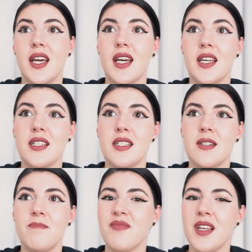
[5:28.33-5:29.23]
And
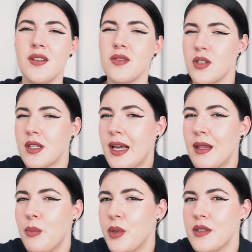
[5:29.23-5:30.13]
I was not the kind
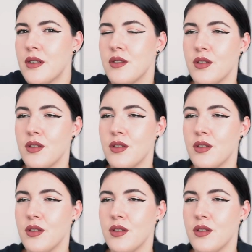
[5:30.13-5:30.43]
of person